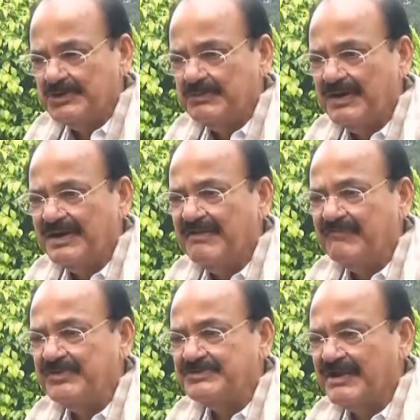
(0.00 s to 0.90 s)
want to burn the
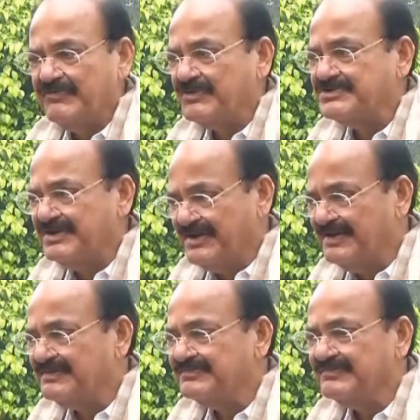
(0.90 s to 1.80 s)
future of your
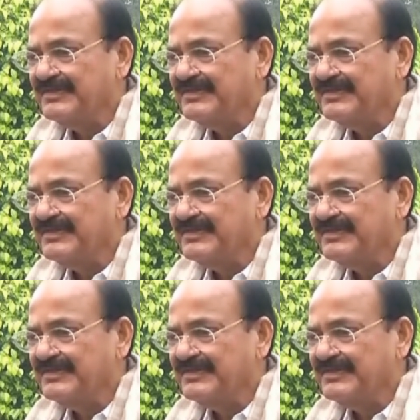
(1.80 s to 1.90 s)
children.